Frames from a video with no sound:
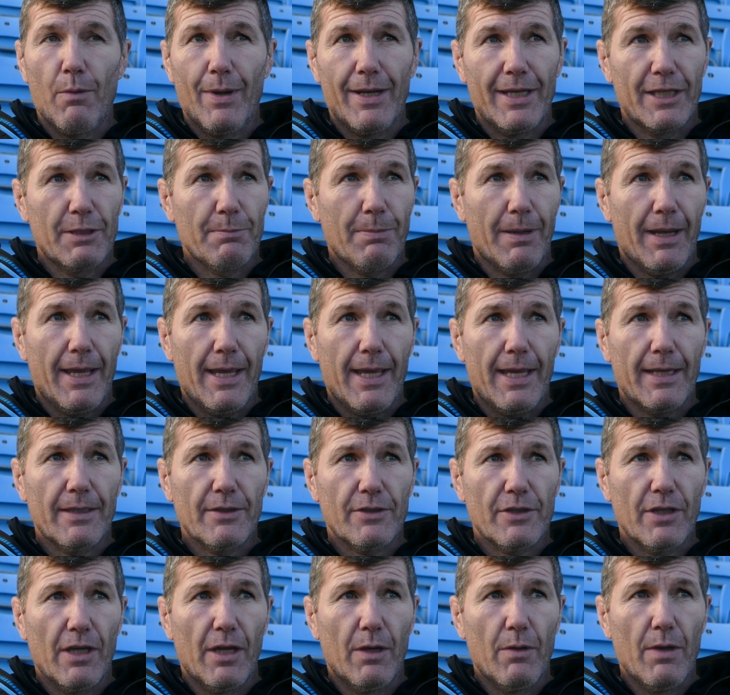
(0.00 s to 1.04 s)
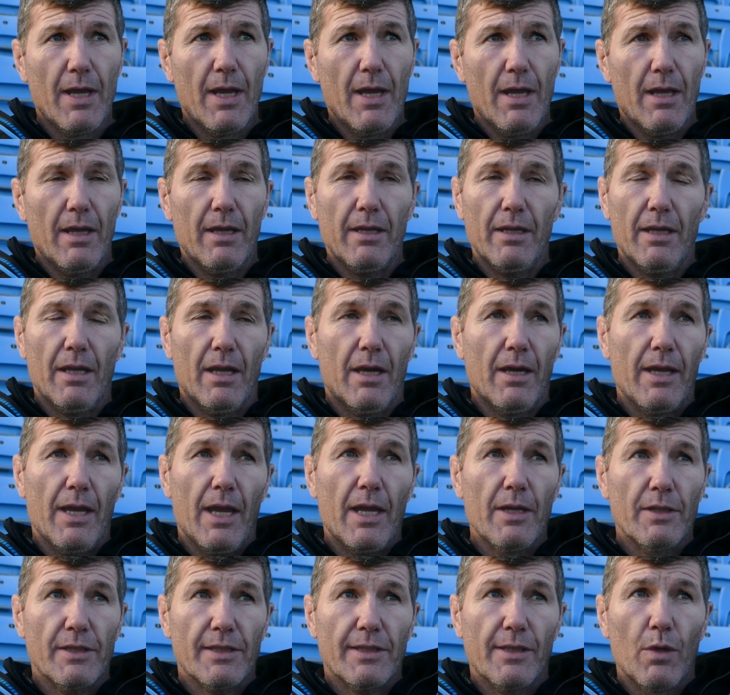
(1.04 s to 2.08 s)
well he's playing. So, you know,
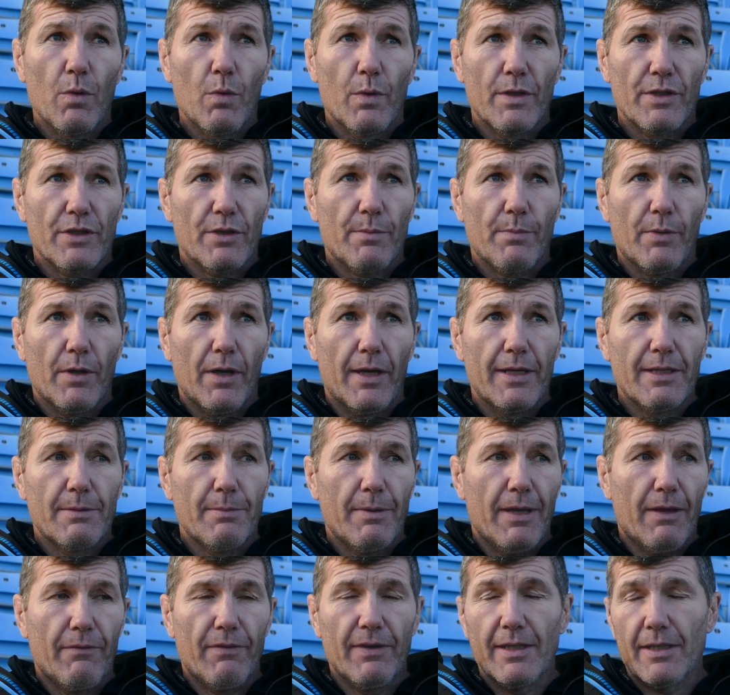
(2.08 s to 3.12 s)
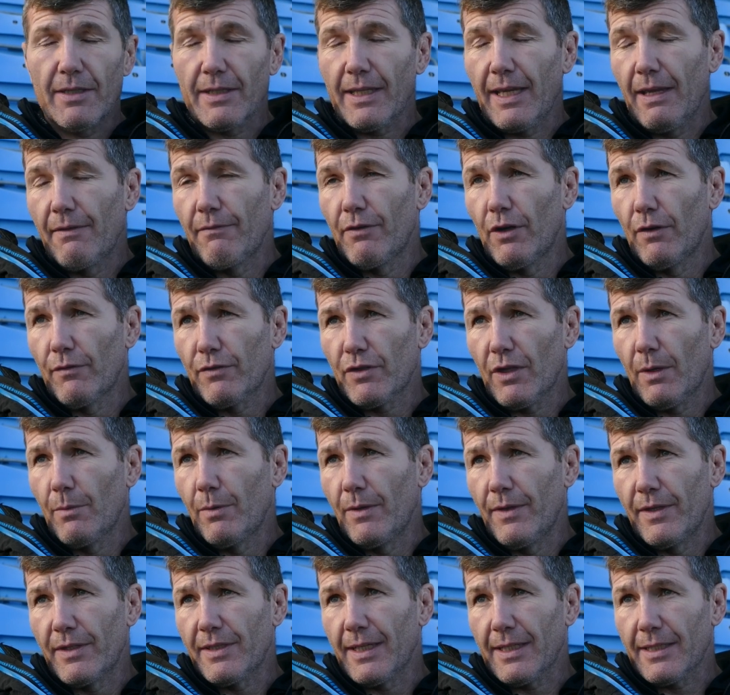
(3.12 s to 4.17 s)
it still wouldn't surprise me if he doesn't get involved somewhere
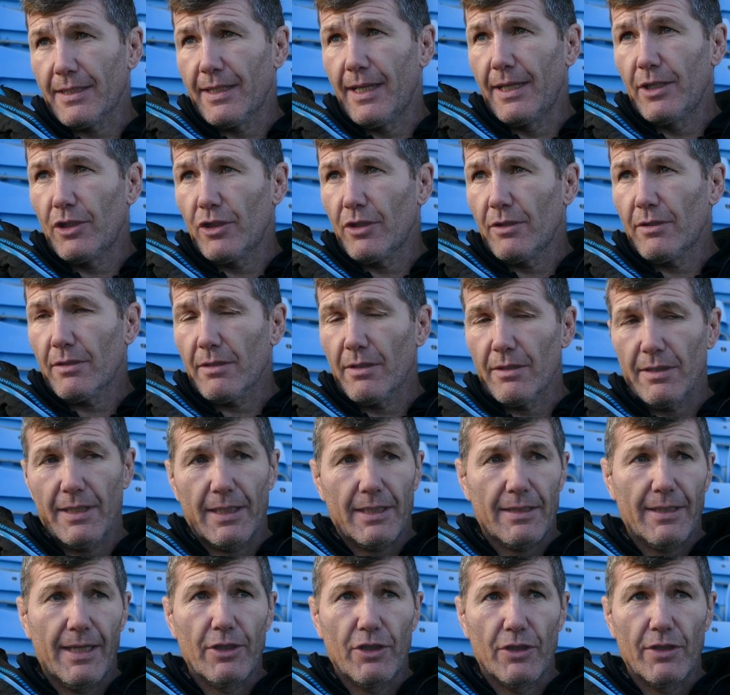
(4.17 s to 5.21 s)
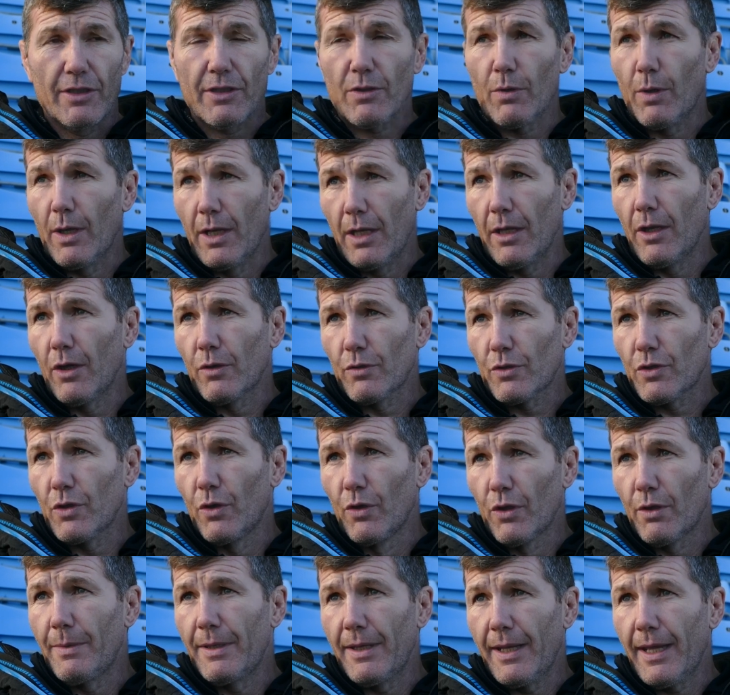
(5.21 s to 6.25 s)
in the Six Nations. Six Nations is quite a long
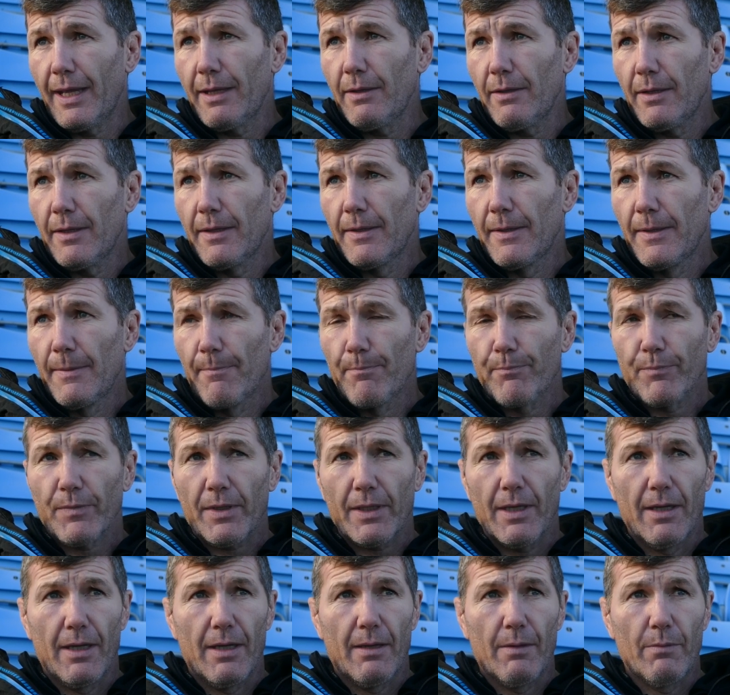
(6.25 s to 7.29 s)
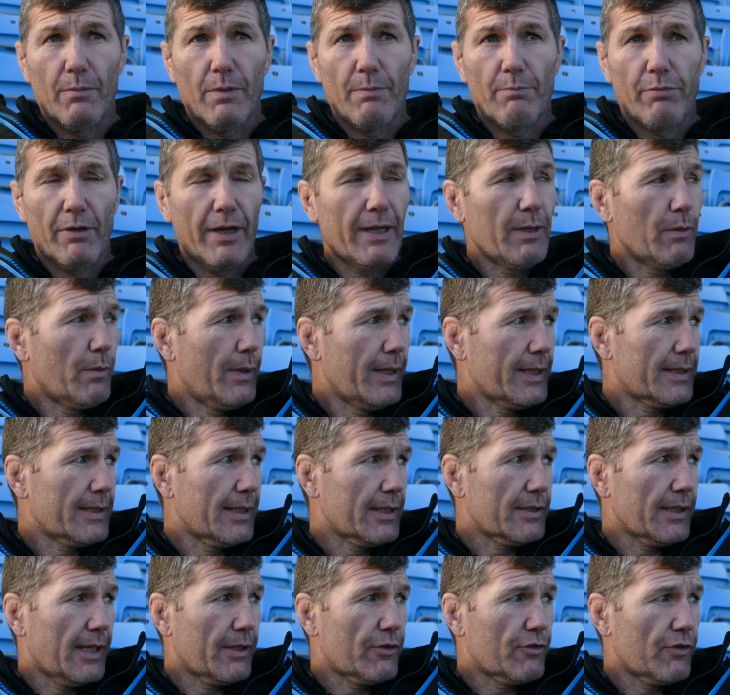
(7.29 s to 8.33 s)
tournament now, with break weeks,
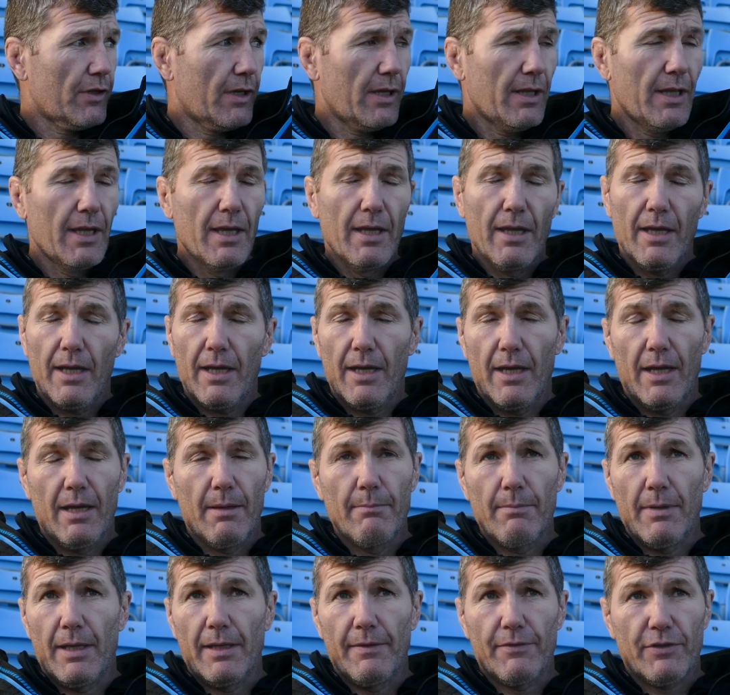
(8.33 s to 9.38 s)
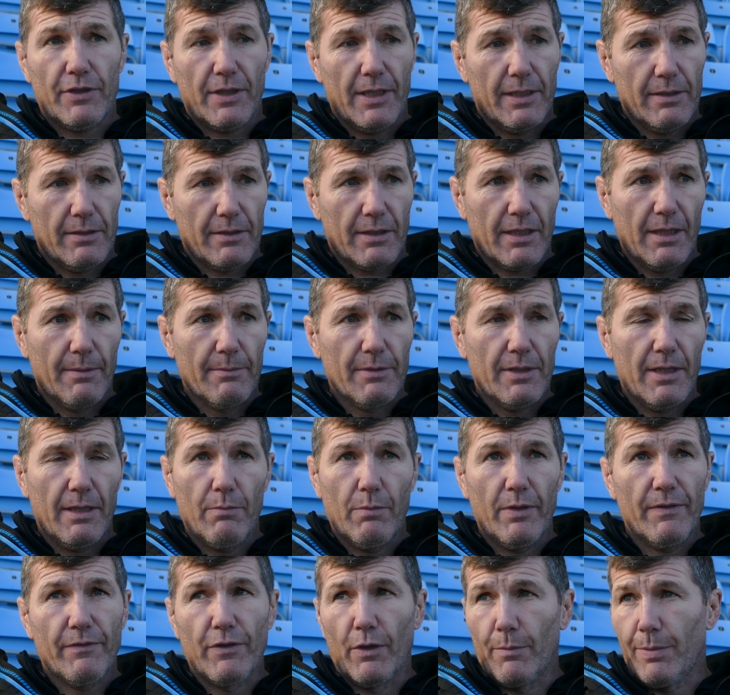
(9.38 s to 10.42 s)
etc. And if Skins comes in,
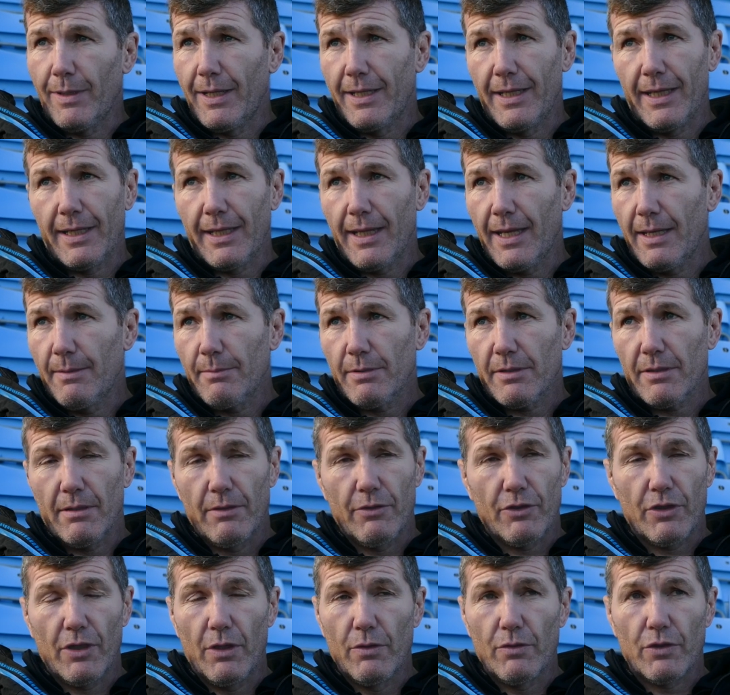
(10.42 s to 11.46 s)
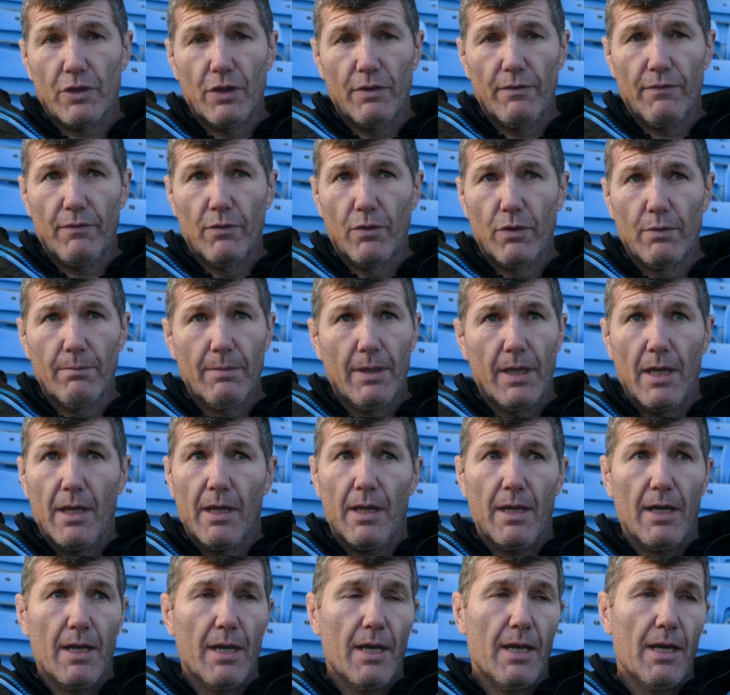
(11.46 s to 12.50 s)
we've got plenty of games, shows good form.
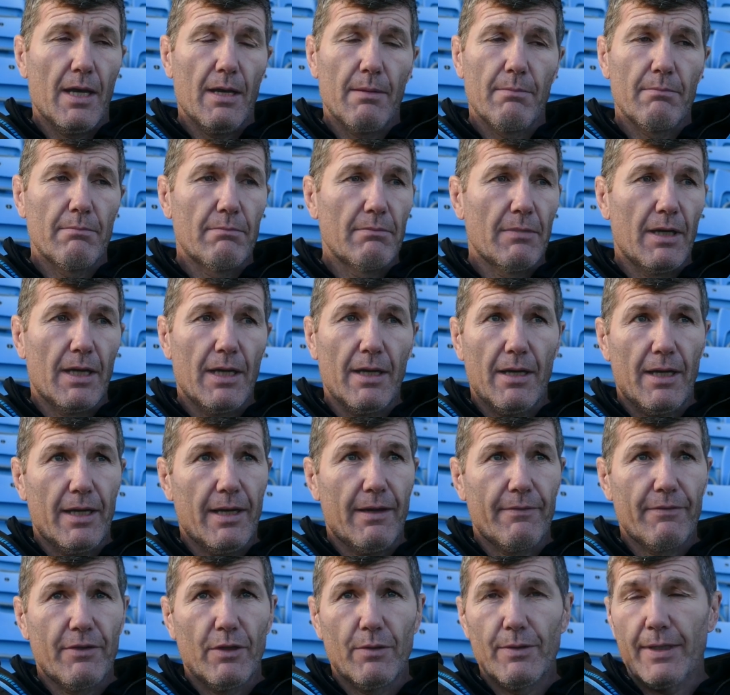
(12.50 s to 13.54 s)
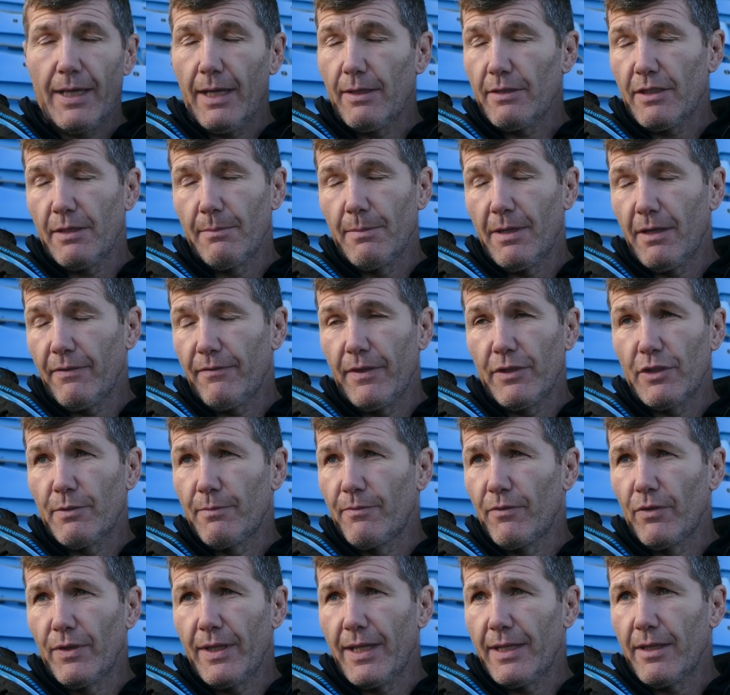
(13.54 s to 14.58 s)
I have no doubts he might feature
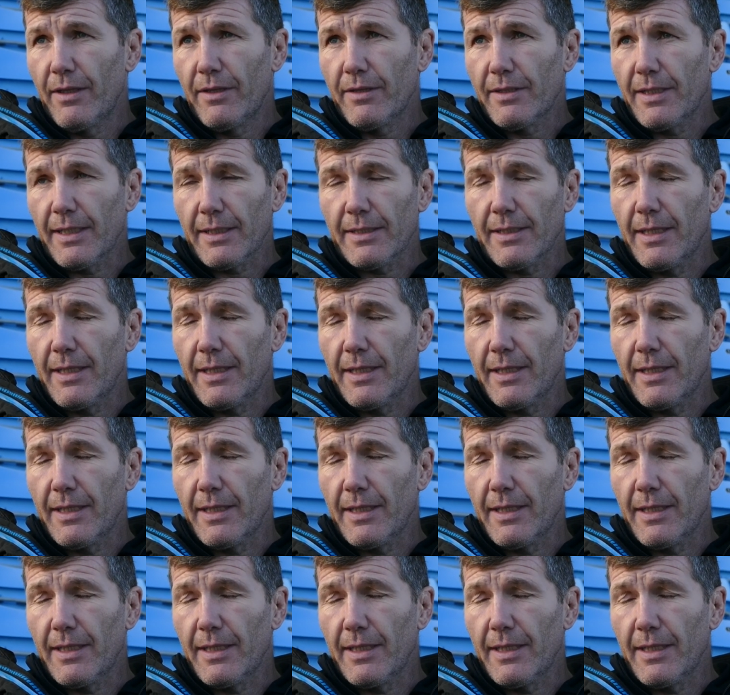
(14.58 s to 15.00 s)
before the end of the Six